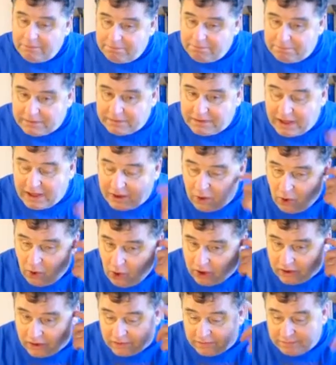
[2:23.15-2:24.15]
But not
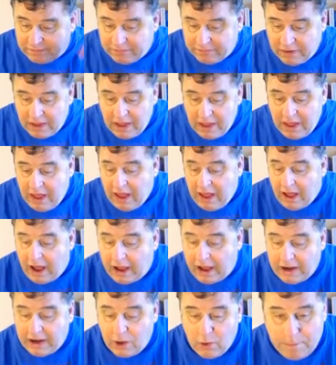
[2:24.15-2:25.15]
all.
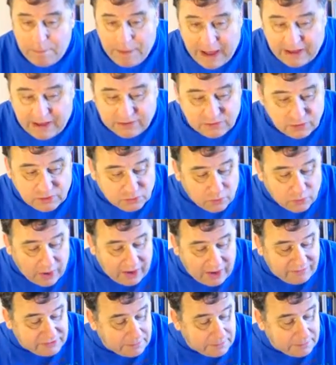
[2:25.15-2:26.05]
I know a pastor's wife.